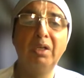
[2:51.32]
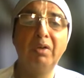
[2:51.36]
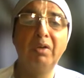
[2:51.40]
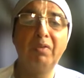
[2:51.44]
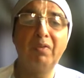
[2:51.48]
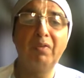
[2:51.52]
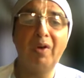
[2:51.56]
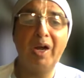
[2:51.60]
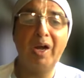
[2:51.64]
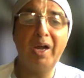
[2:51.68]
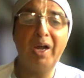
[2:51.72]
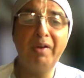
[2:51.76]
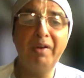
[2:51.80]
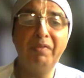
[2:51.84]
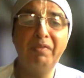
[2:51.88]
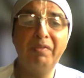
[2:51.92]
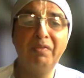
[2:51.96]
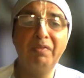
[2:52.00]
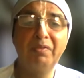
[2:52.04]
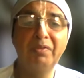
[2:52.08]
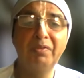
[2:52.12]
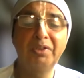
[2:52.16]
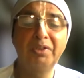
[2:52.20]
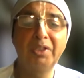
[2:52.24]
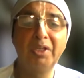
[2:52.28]
wife,
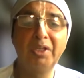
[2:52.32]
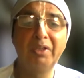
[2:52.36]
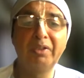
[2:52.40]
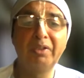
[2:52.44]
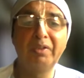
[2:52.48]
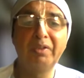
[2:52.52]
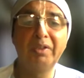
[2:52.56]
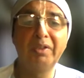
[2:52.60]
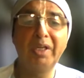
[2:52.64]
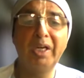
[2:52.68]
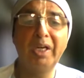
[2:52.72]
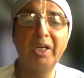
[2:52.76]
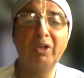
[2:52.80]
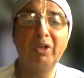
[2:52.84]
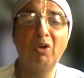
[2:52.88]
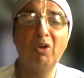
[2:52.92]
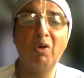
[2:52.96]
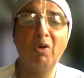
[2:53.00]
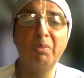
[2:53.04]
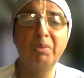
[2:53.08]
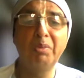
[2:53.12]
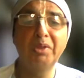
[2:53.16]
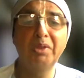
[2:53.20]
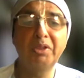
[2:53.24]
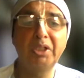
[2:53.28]
children, and
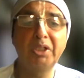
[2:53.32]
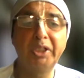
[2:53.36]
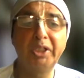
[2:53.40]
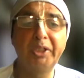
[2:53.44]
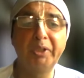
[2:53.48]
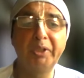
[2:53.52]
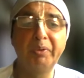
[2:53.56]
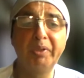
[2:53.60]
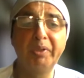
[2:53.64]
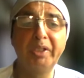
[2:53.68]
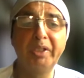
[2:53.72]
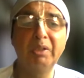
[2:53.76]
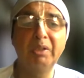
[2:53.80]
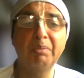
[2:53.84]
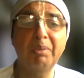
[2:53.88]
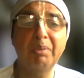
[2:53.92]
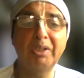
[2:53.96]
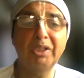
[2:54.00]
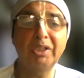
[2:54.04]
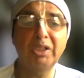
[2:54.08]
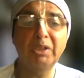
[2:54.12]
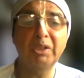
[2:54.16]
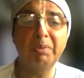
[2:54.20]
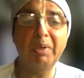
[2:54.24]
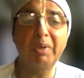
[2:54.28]
home is continuing by
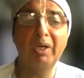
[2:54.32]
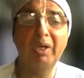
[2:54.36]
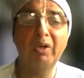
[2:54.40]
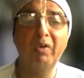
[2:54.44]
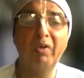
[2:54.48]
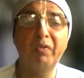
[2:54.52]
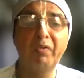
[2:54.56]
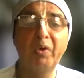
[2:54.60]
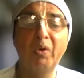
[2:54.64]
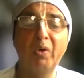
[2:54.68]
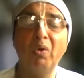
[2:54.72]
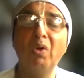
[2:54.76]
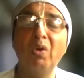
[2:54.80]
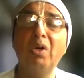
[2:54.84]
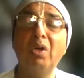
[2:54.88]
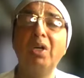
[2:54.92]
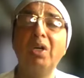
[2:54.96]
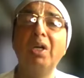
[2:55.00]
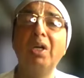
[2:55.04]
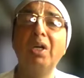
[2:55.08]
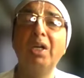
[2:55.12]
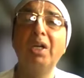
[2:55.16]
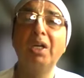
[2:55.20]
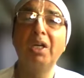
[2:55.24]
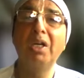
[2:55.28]
the spell of your
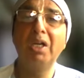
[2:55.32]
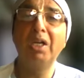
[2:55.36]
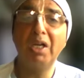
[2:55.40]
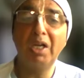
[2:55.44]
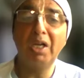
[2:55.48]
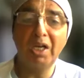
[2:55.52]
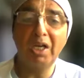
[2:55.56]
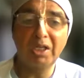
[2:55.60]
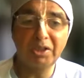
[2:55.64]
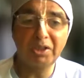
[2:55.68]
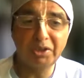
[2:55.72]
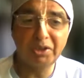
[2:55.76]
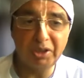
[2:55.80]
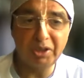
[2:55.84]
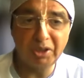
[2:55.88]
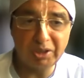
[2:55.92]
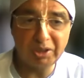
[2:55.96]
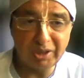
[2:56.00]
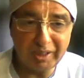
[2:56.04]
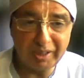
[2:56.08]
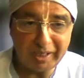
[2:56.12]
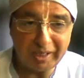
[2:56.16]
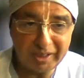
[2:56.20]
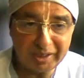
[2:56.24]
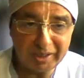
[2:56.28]

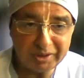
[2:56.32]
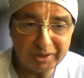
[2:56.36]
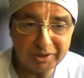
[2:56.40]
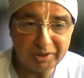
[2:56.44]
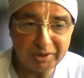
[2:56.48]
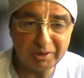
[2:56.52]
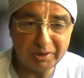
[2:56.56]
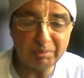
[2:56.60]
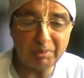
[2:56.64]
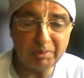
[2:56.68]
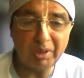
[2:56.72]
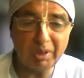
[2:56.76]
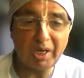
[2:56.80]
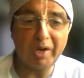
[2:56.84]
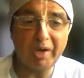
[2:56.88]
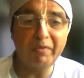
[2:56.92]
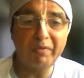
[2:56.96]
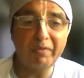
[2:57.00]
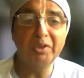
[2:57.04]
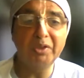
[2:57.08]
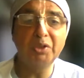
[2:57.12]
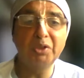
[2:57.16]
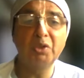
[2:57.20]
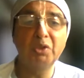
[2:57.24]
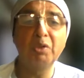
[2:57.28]
external energy, but I
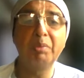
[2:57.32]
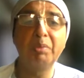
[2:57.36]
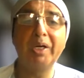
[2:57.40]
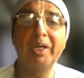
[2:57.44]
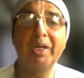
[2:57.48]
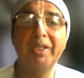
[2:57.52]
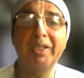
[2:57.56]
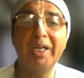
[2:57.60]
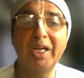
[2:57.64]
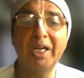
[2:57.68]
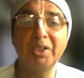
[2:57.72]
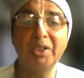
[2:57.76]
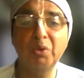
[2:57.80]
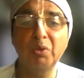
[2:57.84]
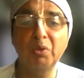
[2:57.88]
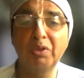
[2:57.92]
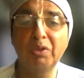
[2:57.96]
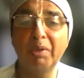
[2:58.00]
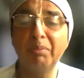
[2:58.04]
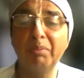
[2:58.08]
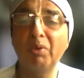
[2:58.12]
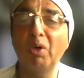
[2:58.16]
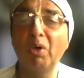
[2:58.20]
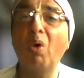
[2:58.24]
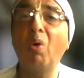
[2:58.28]
wish to be attached to
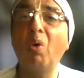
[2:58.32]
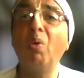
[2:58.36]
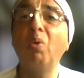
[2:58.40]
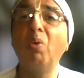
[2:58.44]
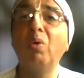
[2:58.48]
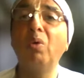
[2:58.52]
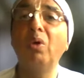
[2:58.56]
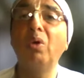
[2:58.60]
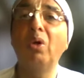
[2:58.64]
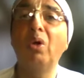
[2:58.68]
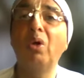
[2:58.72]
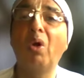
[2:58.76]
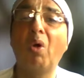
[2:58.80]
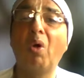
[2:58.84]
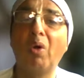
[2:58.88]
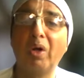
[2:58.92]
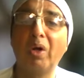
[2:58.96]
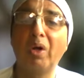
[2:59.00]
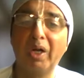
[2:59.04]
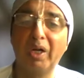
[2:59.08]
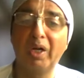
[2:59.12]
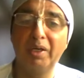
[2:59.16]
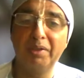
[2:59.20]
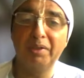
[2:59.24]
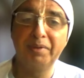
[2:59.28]
them no
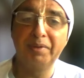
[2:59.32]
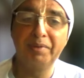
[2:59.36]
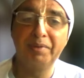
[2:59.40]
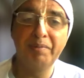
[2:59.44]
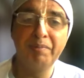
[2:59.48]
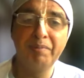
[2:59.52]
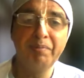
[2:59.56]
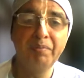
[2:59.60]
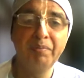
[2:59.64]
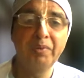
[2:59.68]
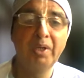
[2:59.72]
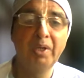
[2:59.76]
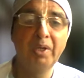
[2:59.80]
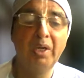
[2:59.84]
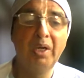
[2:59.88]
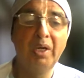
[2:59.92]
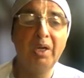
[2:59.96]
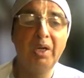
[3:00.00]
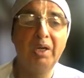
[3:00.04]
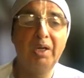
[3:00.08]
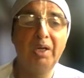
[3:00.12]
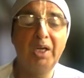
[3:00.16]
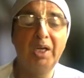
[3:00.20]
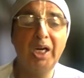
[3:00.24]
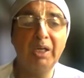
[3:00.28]
longer.
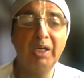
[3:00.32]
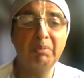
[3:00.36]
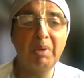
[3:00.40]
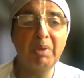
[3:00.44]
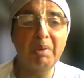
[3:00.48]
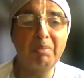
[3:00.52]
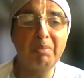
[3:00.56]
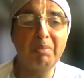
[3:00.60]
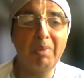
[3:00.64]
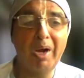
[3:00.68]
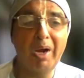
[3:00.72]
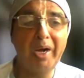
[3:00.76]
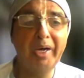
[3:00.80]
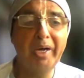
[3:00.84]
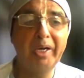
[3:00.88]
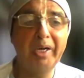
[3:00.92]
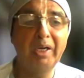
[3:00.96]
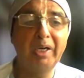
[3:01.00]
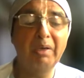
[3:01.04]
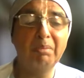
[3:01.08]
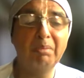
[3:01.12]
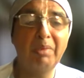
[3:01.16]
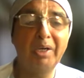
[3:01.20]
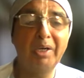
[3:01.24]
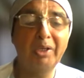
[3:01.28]
Let my
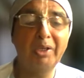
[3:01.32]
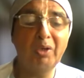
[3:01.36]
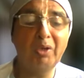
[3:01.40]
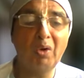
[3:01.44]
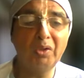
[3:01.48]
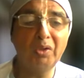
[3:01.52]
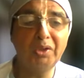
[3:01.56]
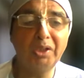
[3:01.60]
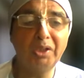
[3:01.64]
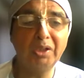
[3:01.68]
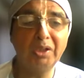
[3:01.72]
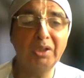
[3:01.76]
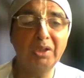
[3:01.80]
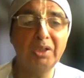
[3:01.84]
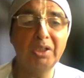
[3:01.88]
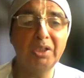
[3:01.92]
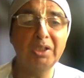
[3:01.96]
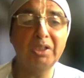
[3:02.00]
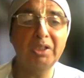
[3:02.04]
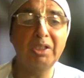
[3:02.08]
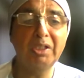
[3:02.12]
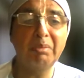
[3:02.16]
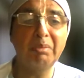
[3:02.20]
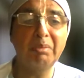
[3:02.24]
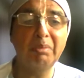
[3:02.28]
mind, my
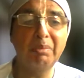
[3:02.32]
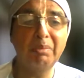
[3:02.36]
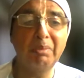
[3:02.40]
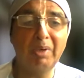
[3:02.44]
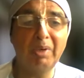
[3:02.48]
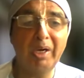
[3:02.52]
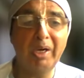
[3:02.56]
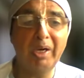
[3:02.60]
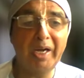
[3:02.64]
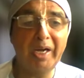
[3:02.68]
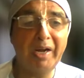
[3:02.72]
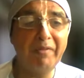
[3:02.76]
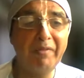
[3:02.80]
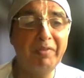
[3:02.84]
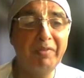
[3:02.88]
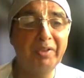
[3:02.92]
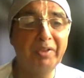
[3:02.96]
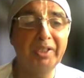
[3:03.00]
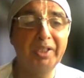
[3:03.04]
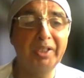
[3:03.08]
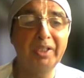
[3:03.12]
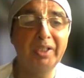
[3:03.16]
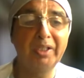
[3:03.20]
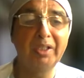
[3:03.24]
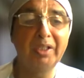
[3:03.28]
consciousness, my
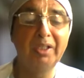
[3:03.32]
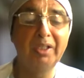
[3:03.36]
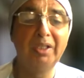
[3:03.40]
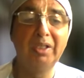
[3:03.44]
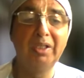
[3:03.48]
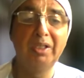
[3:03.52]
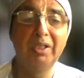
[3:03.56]
everything